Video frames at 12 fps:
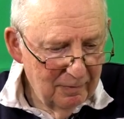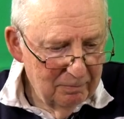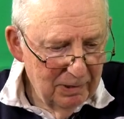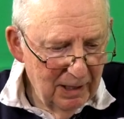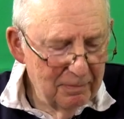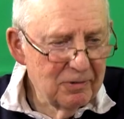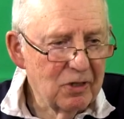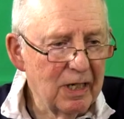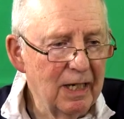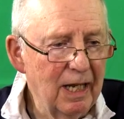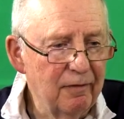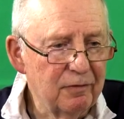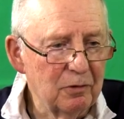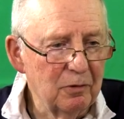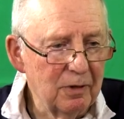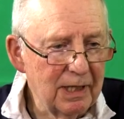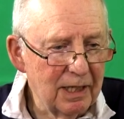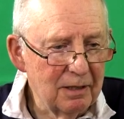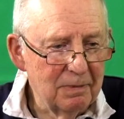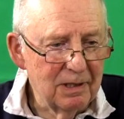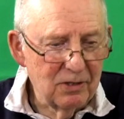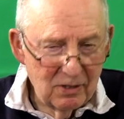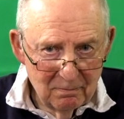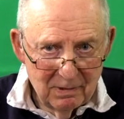purposely left all the other
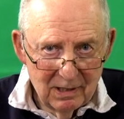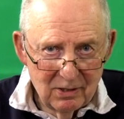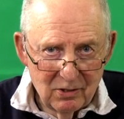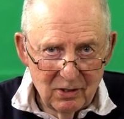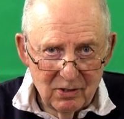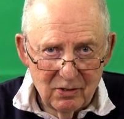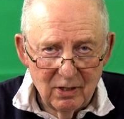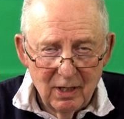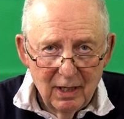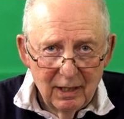bits and pieces.